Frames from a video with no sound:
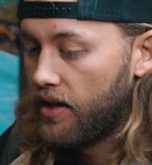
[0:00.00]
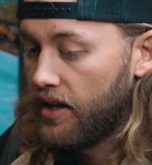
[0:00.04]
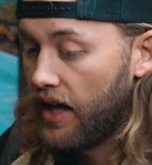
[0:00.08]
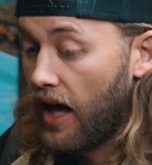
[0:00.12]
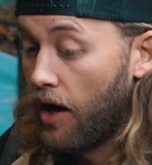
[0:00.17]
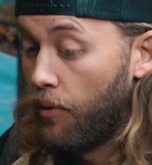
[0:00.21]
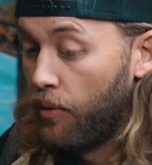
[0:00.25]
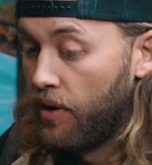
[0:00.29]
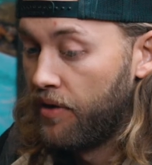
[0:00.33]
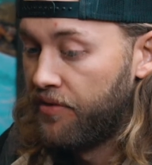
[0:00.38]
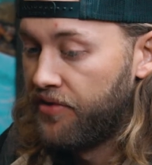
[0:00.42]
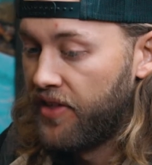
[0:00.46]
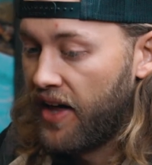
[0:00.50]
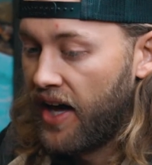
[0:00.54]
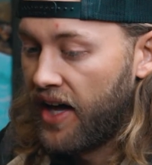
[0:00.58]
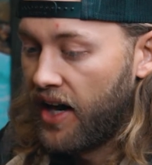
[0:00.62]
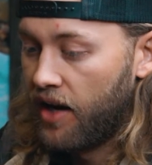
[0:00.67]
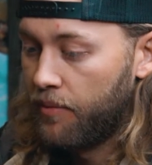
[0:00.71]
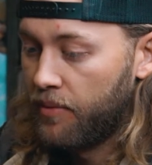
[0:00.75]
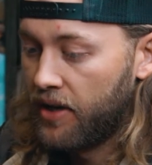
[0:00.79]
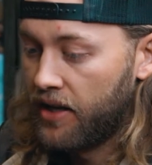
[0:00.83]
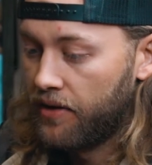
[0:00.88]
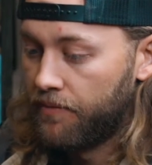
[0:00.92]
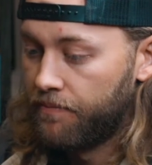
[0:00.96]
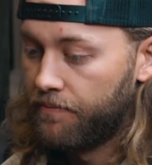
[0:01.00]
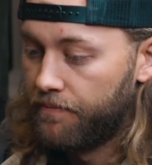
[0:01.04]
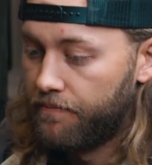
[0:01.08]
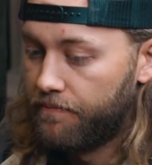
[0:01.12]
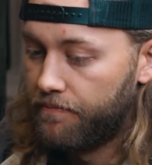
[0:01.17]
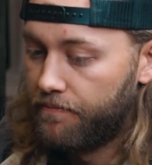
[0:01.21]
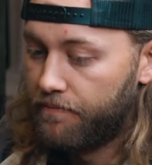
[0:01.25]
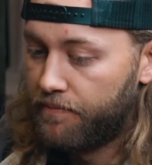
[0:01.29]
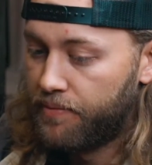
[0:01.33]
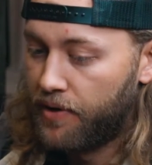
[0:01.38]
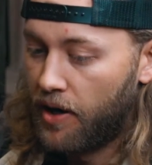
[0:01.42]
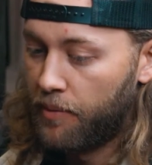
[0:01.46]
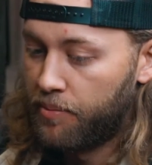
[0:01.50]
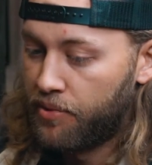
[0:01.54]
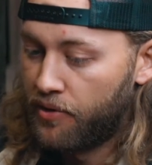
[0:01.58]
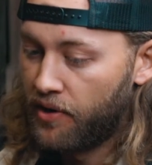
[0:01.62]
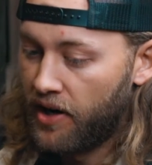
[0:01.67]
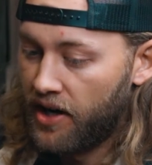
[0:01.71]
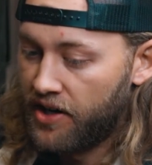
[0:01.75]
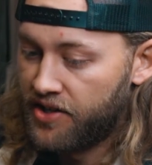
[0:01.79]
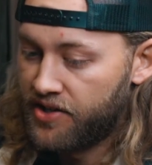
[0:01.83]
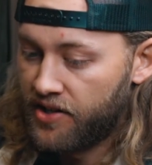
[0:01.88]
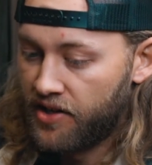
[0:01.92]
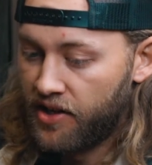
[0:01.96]
yeah, with that, I mean,
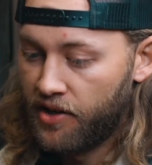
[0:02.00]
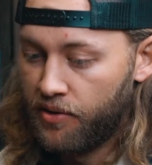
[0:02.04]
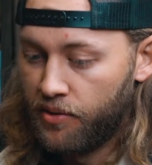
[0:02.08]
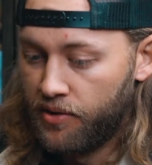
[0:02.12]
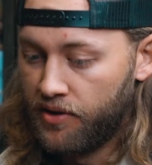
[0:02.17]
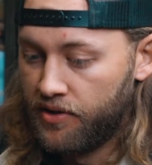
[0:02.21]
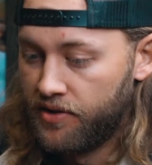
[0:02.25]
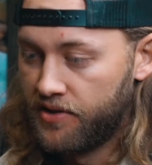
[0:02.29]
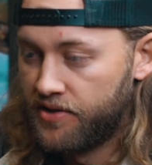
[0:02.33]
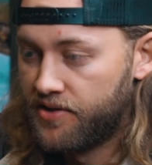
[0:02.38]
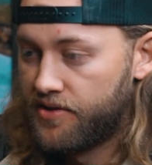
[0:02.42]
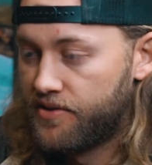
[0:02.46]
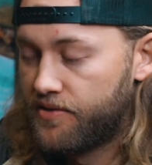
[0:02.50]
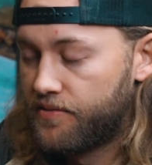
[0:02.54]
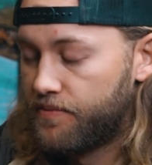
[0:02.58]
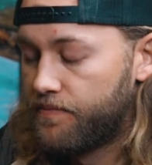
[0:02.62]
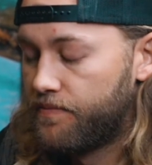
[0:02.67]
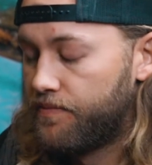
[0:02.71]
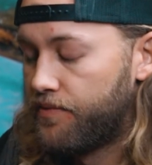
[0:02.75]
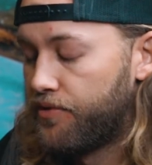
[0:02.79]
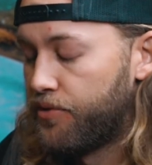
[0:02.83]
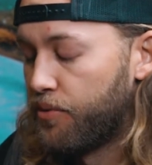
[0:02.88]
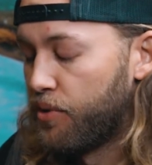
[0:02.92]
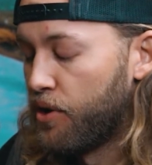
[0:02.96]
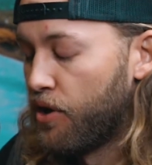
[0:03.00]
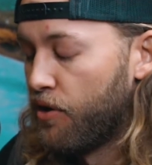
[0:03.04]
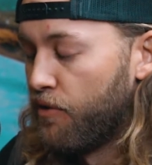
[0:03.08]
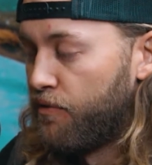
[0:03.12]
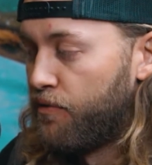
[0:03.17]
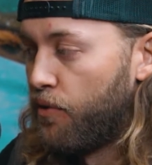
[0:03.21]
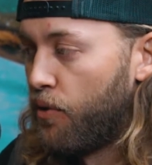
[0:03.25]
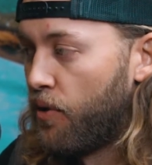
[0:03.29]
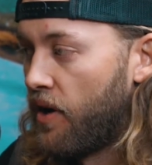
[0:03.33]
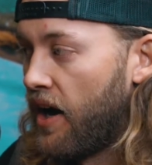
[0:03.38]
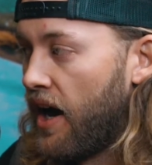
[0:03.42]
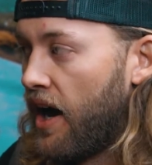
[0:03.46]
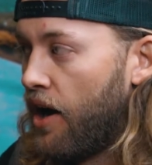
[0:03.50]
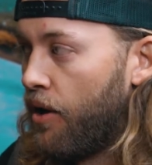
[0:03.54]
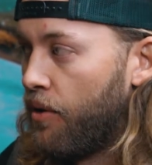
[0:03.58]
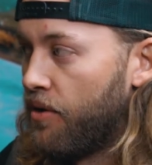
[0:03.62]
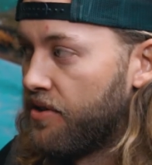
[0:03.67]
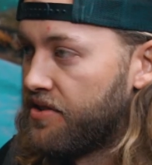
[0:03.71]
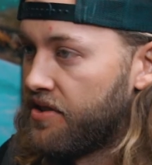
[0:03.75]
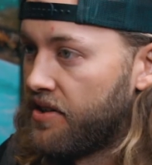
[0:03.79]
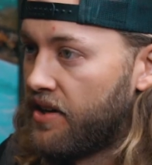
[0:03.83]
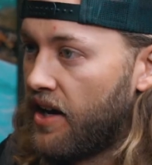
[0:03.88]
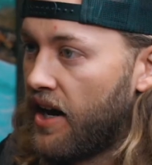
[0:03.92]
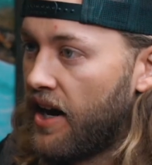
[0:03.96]
preparation, it was 3 or 4
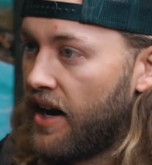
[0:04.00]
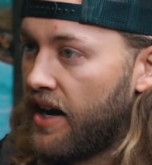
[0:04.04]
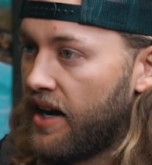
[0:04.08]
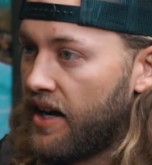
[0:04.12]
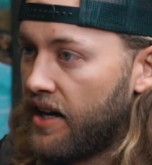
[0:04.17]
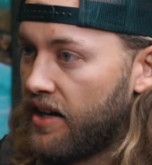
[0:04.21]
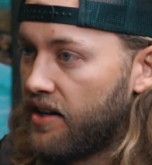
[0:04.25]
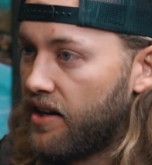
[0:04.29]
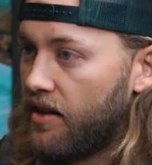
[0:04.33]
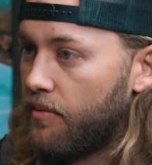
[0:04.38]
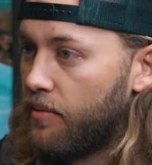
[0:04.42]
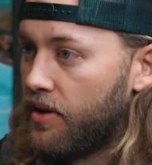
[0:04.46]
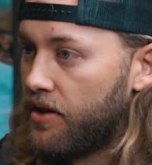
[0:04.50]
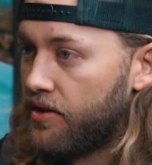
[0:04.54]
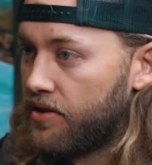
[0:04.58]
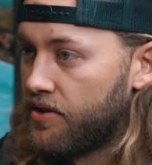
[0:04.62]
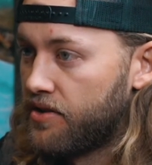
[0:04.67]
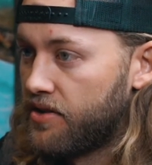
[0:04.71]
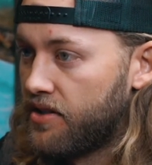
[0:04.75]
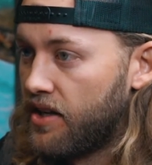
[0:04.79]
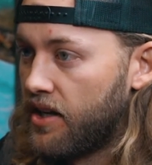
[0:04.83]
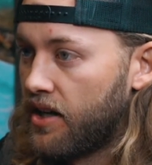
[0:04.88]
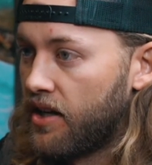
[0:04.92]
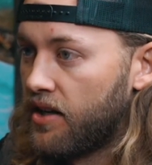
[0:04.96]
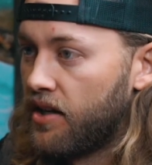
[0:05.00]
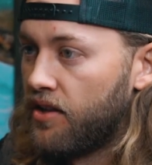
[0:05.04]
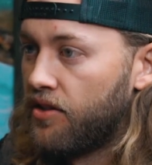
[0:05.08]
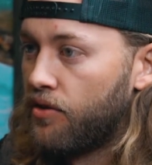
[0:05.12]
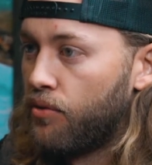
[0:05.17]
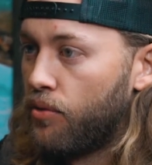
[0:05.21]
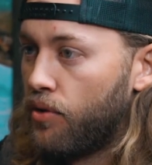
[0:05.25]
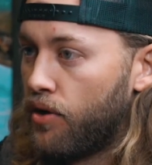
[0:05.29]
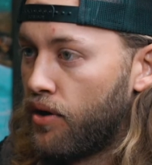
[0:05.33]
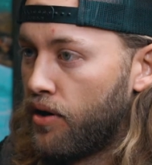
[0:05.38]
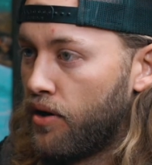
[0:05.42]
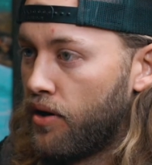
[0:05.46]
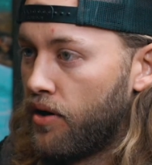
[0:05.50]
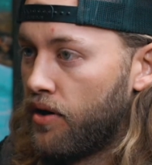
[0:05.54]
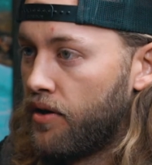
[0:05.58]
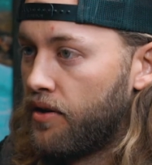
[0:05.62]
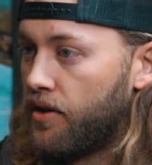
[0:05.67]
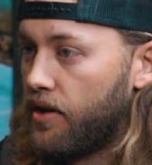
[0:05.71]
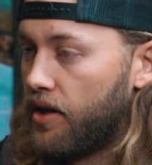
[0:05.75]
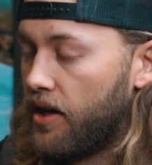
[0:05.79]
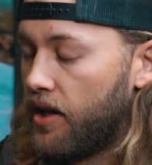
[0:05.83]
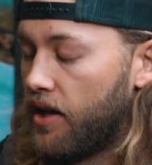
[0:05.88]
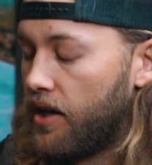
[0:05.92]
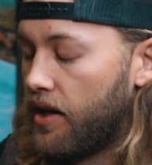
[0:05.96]
hours a night. I mean, just digging in the Word,